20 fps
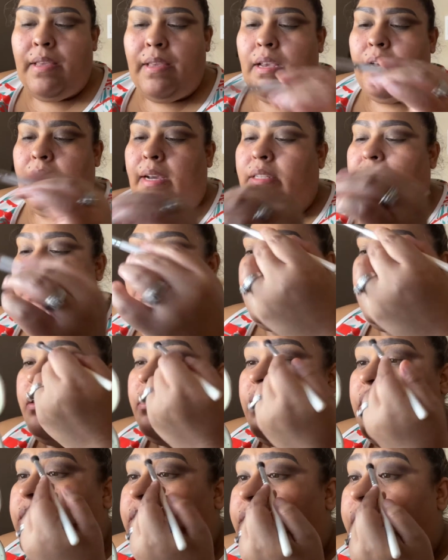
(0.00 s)
I still
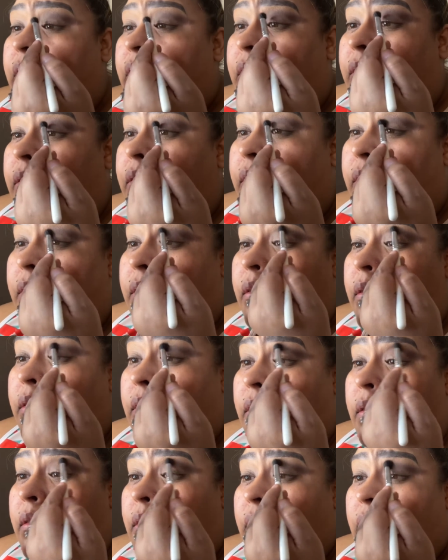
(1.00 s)
struggle.
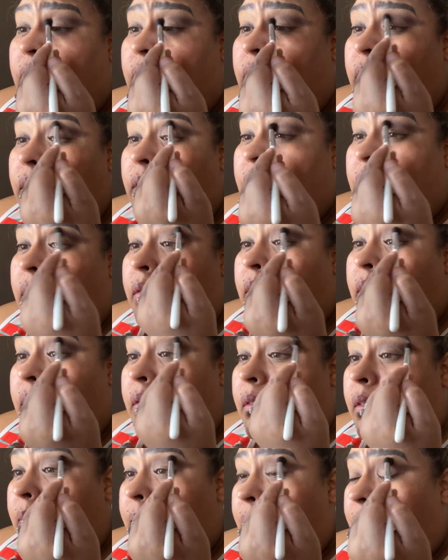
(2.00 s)

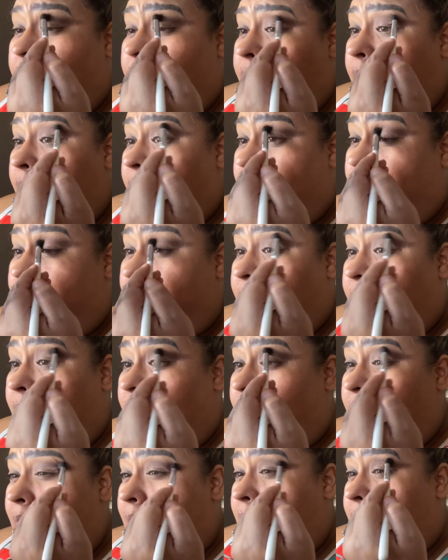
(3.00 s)
I'm like, damn, ¿por qué
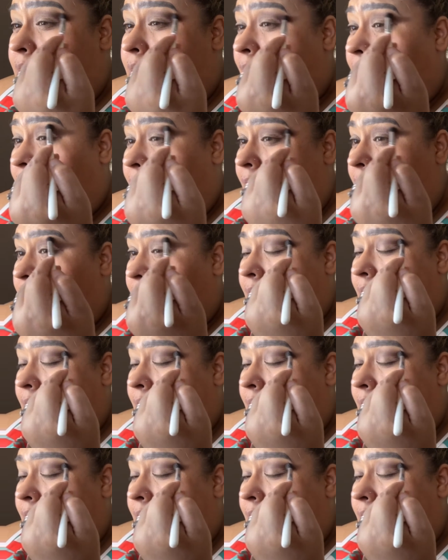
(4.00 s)
no me sale?